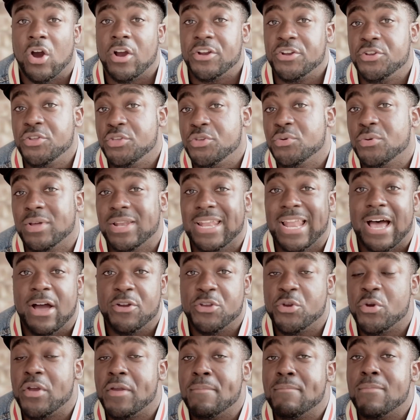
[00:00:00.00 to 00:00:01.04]
Or do you allow
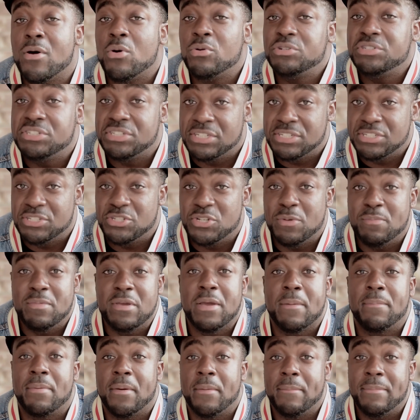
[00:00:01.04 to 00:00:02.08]
your emotions to
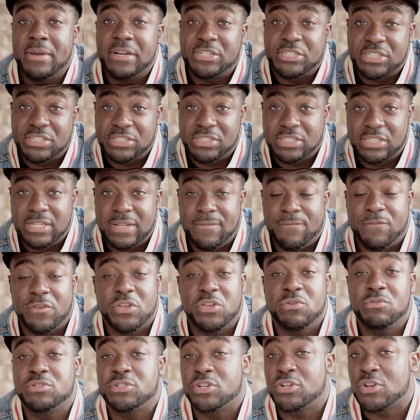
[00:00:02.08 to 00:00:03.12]
be a permission slip for
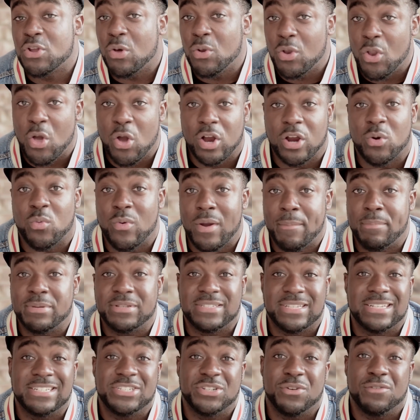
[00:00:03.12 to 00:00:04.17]
you to no longer
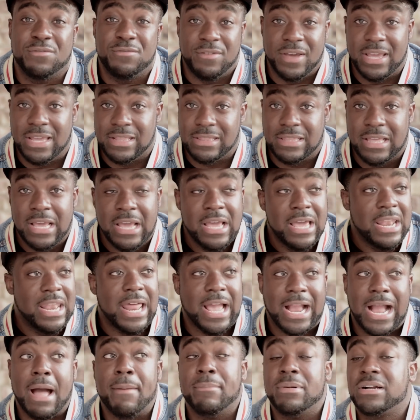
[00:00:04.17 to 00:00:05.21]
represent your faith?
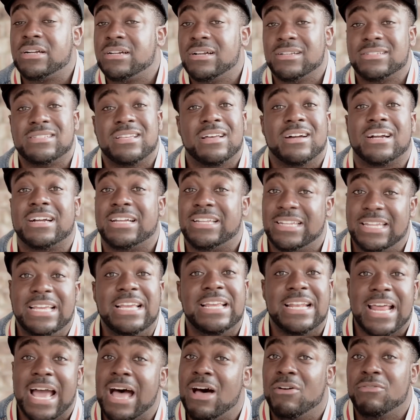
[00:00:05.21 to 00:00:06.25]
Like, I'm gonna cuss her
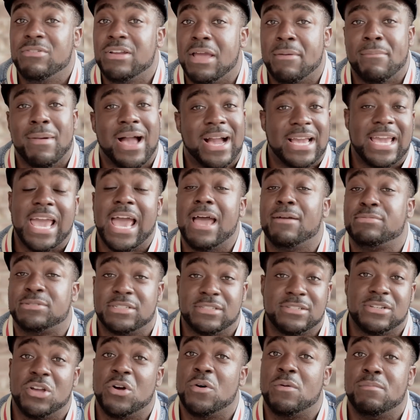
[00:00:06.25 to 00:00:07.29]
clean out and my
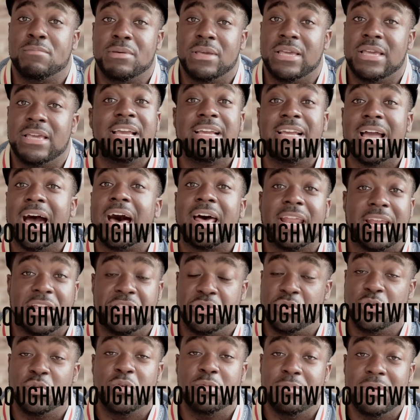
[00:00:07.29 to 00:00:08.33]
caption's gonna be, God
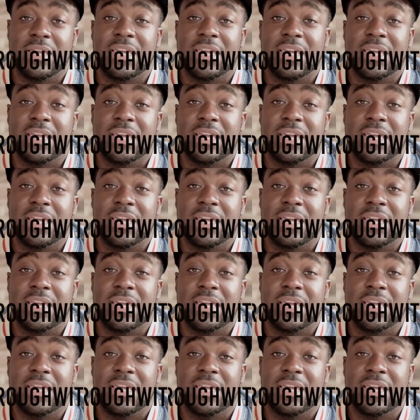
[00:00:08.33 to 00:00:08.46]
ain't through with me